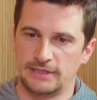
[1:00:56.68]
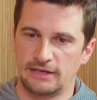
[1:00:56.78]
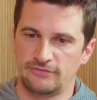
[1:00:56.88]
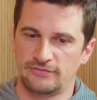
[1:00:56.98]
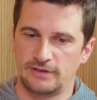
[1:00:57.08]
I mean,
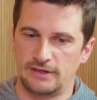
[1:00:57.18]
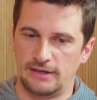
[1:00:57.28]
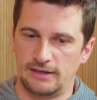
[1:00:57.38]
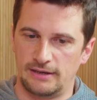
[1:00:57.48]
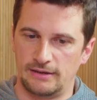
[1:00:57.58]
I've
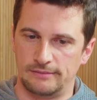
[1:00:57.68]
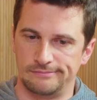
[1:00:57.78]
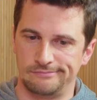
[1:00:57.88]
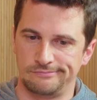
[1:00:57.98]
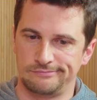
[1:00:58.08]

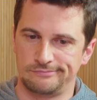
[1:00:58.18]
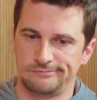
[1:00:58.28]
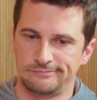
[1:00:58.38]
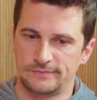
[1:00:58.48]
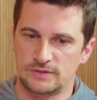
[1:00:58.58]
um,
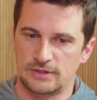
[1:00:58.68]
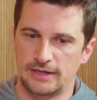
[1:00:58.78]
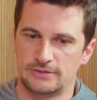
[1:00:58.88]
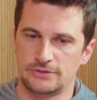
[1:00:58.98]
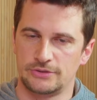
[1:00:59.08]

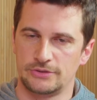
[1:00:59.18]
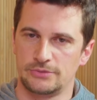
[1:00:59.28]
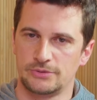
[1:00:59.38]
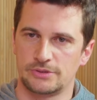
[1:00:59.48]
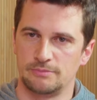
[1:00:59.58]
tried to
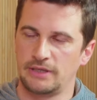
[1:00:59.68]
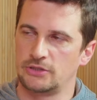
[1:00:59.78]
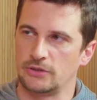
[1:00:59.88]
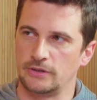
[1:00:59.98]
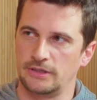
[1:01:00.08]
use
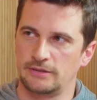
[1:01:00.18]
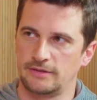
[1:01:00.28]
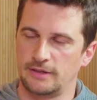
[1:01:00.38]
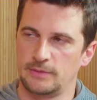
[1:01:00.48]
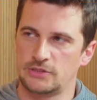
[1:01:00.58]
Midjourney,
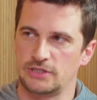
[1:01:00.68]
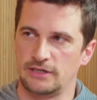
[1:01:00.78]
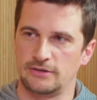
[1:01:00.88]
the image